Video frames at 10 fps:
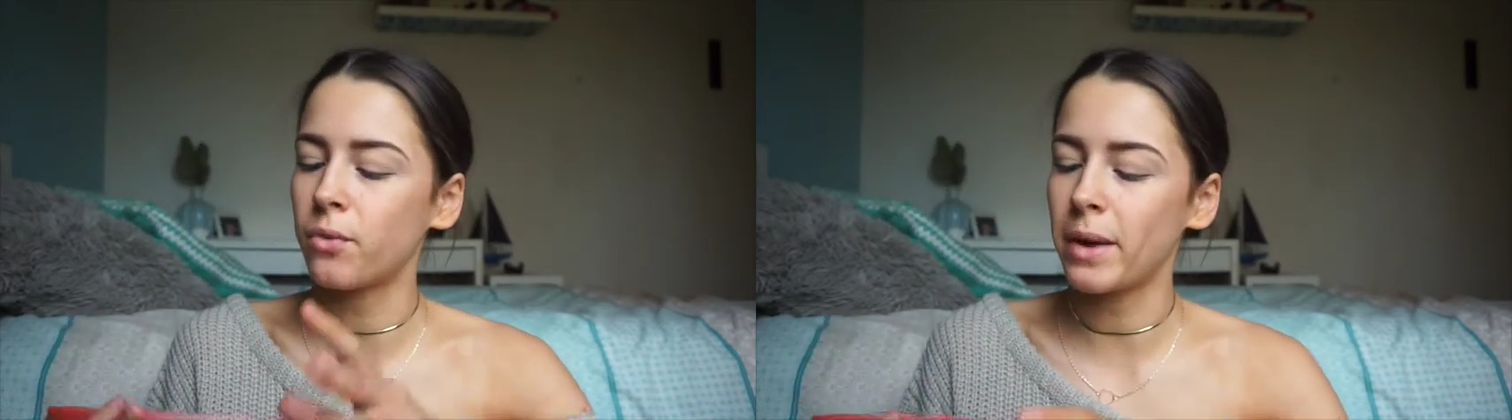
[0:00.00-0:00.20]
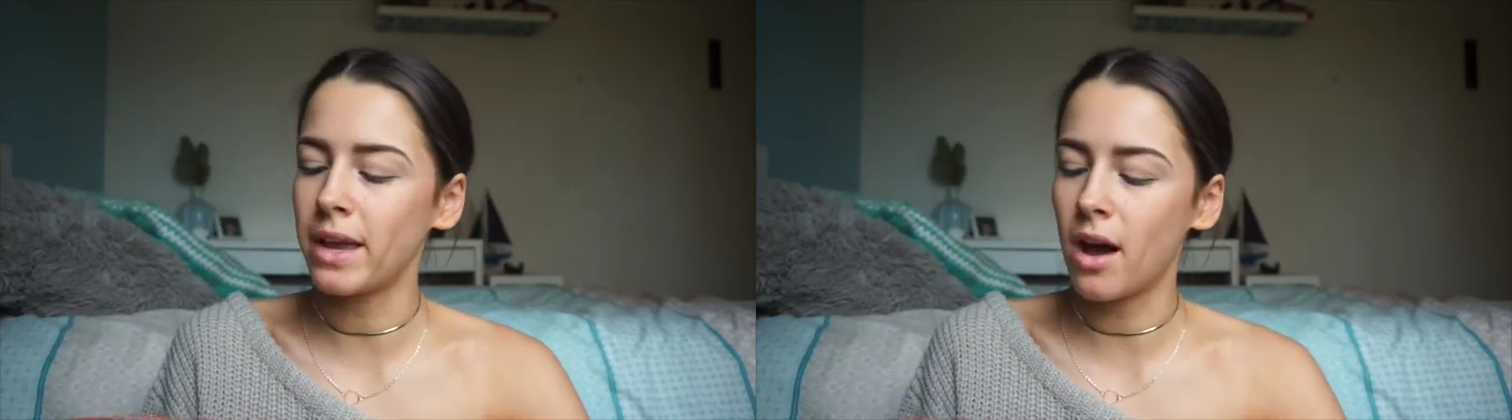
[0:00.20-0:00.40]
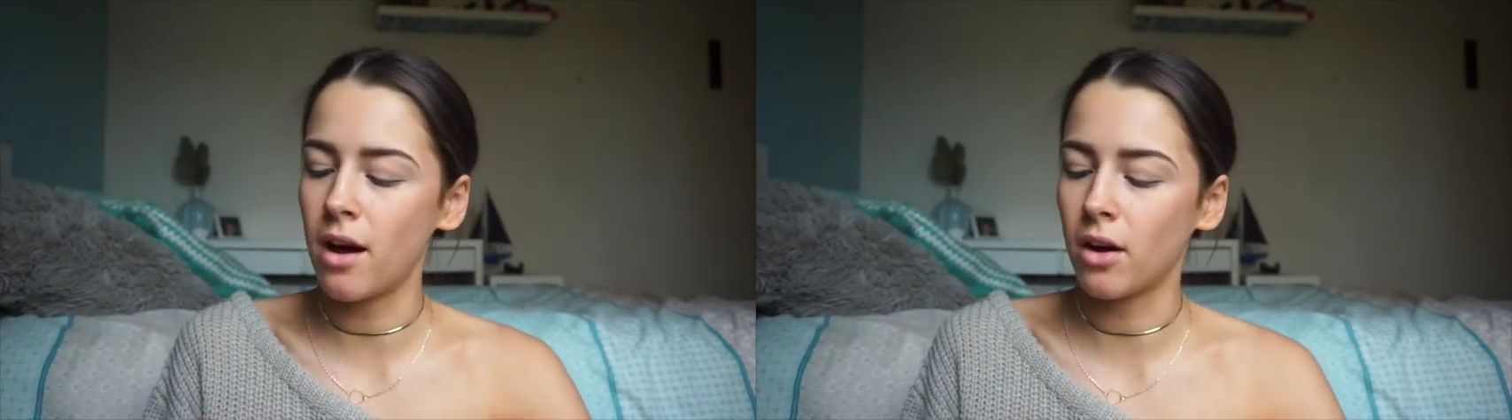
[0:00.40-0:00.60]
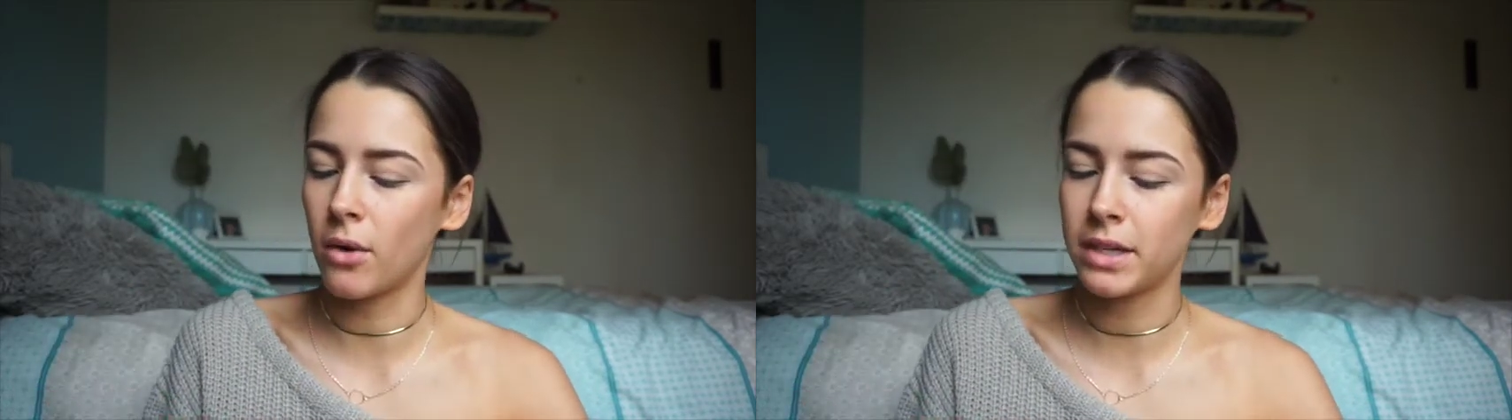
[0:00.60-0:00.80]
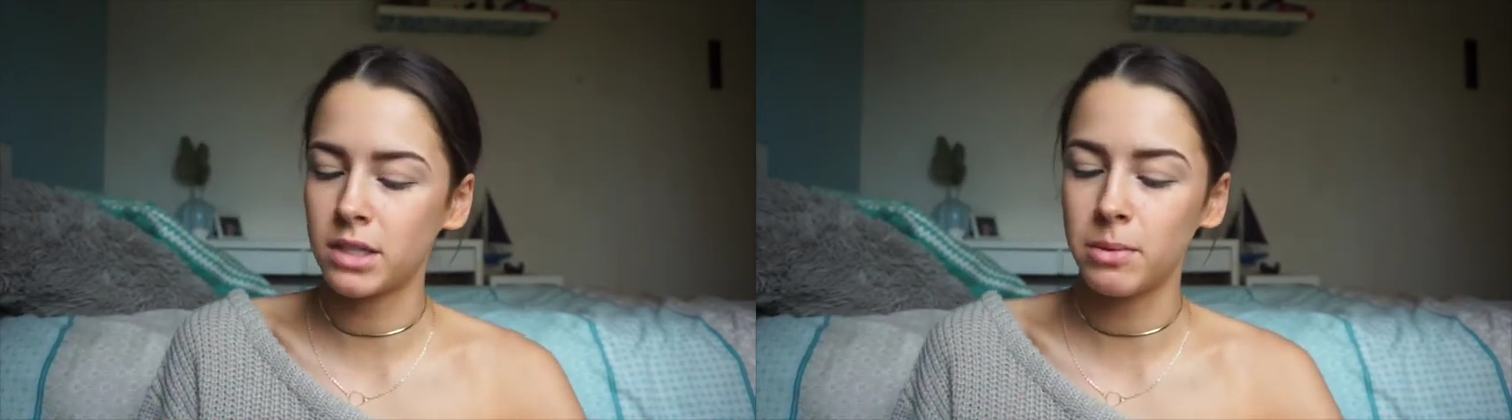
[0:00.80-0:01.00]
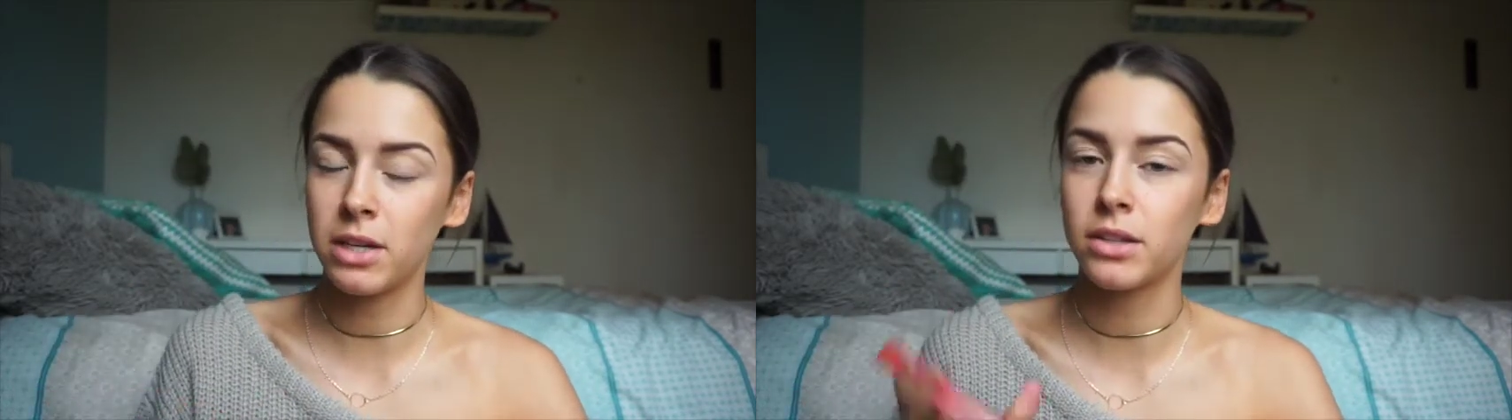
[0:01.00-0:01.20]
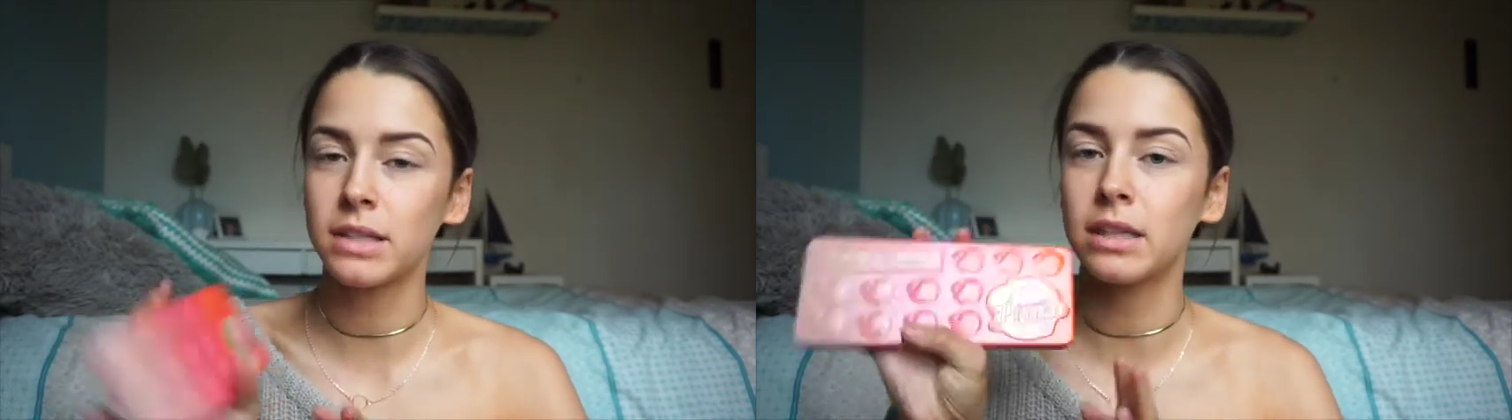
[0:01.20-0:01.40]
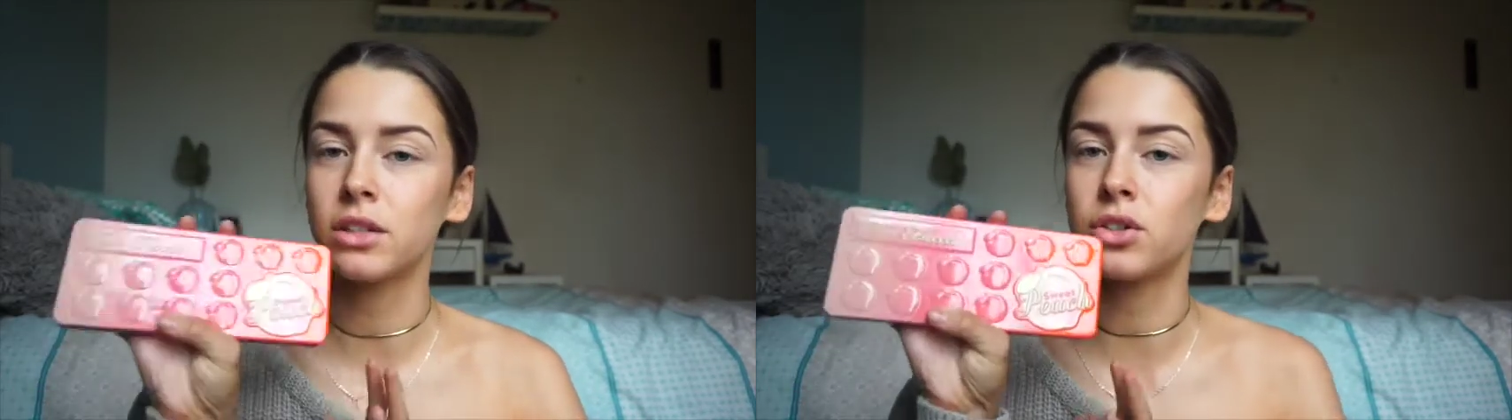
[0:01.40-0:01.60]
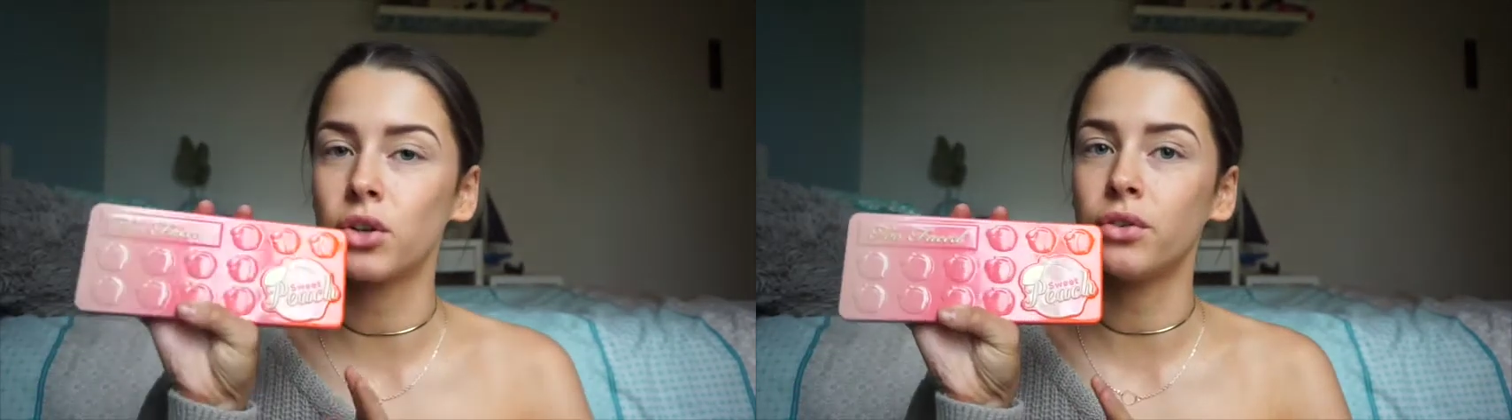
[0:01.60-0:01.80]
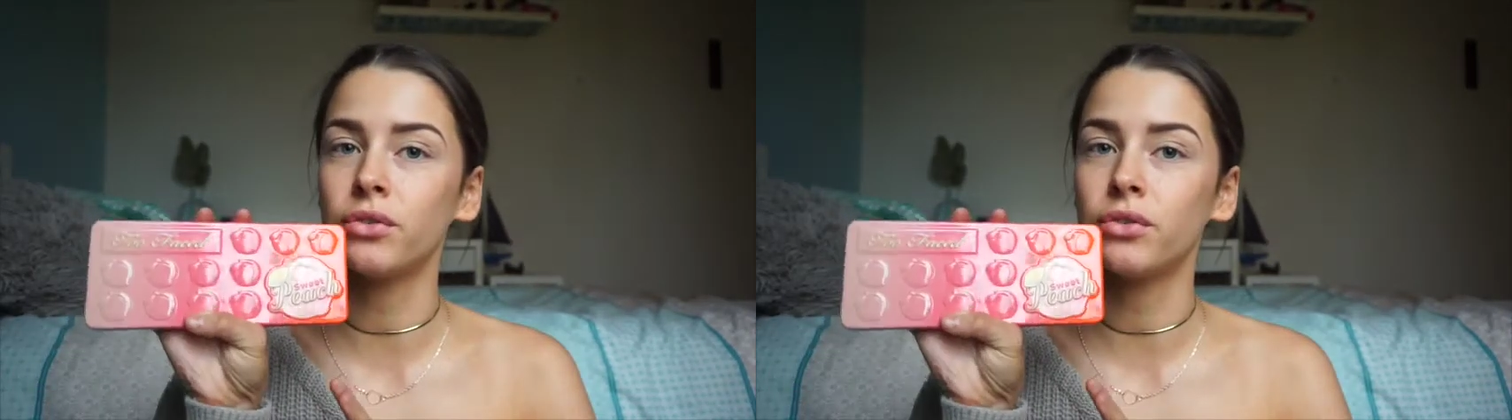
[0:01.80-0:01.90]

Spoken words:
we are going to be using the Too